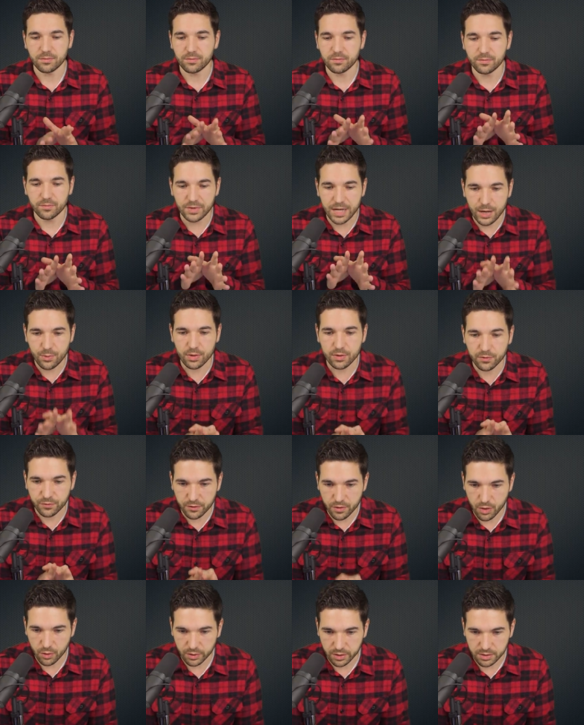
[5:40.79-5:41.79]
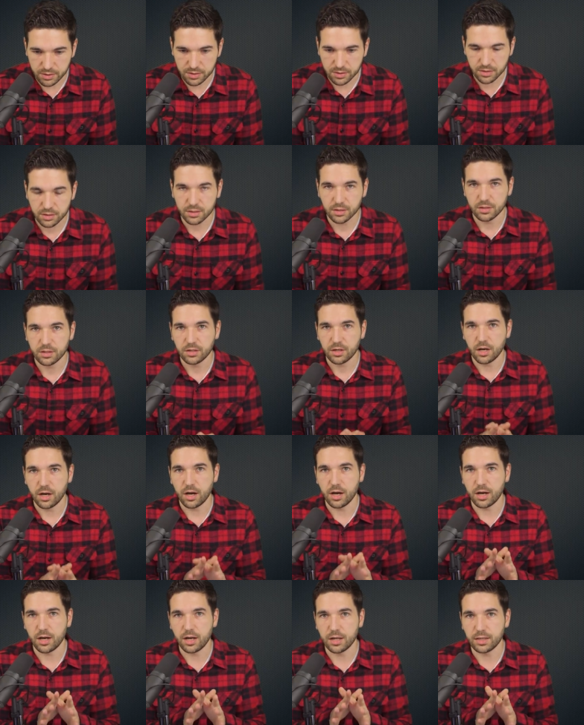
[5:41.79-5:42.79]
very focused
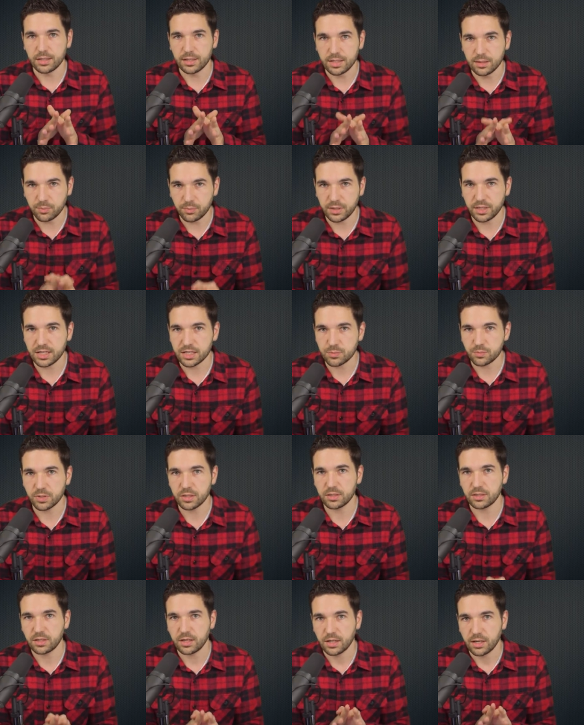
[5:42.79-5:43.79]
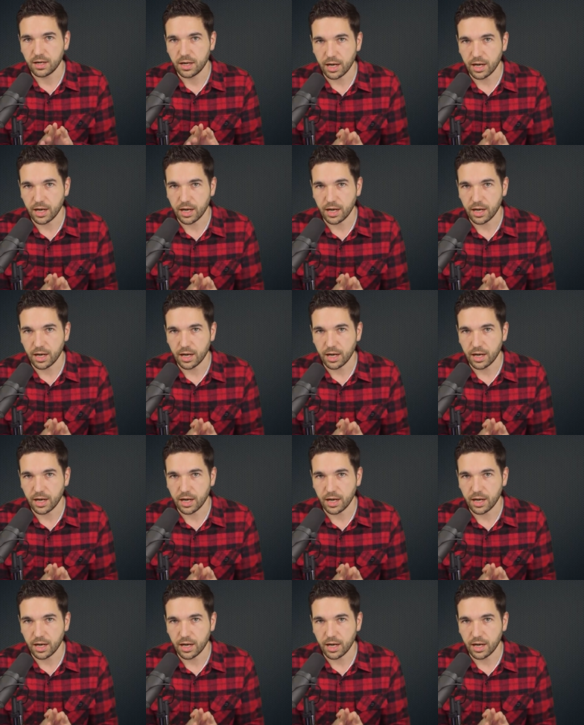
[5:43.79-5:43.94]
on impeachment